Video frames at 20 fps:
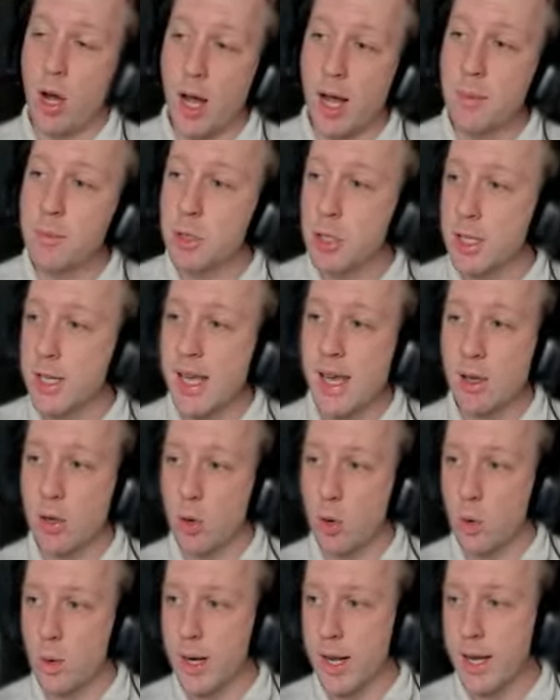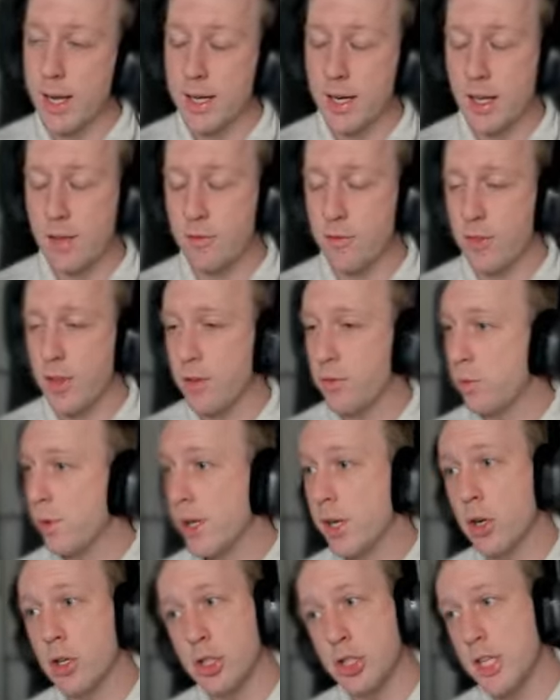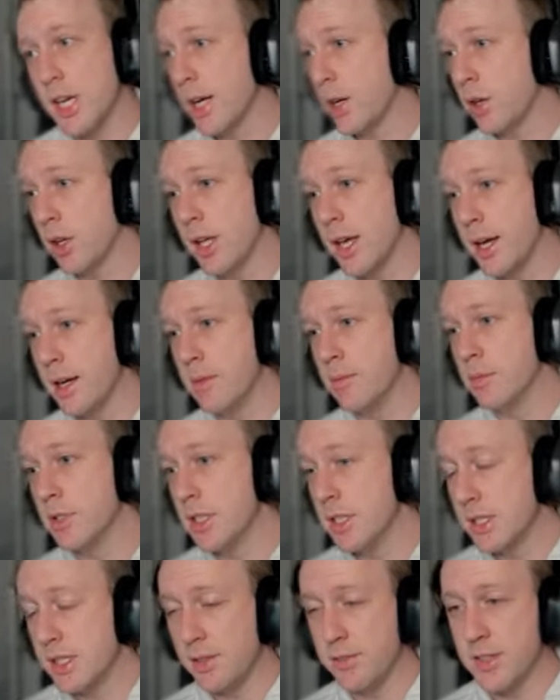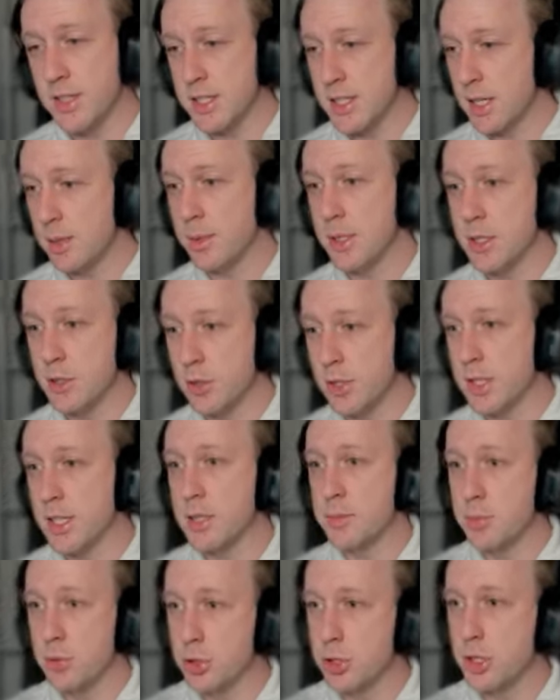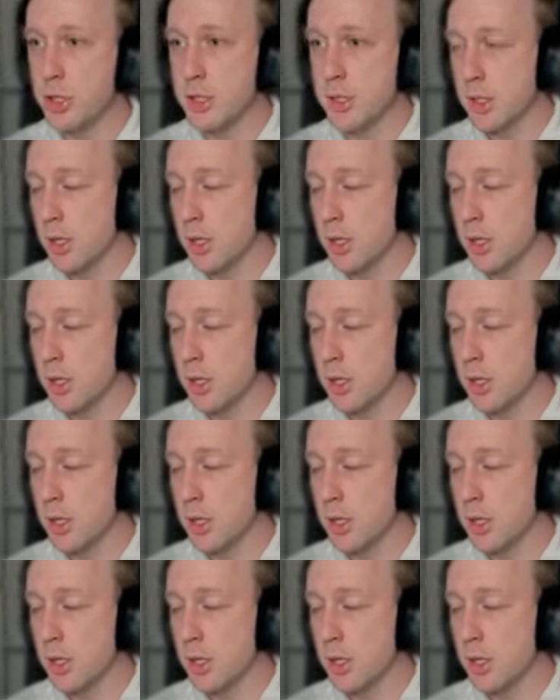I'm going to get caught out if we don't check to see if these enemies are in these bushes?